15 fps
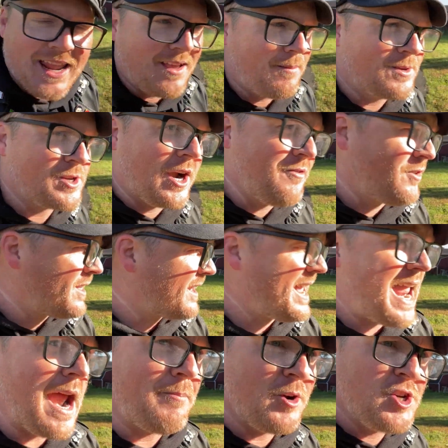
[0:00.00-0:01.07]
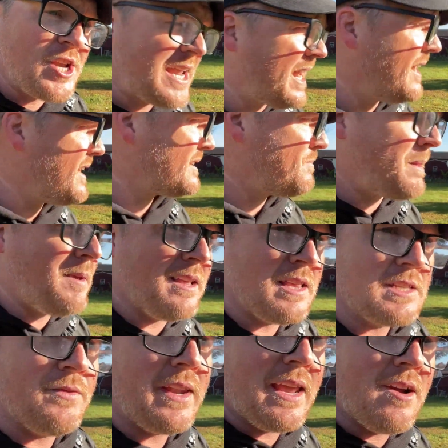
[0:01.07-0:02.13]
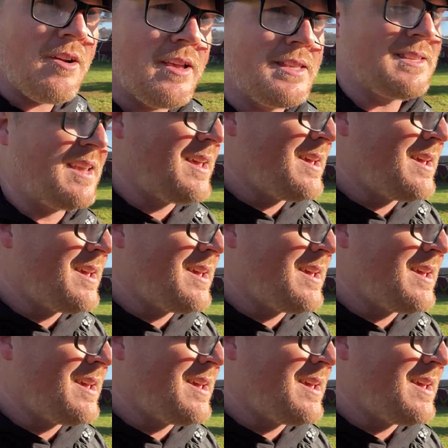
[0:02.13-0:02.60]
I'm sorry for the camera shakiness maybe in this video, because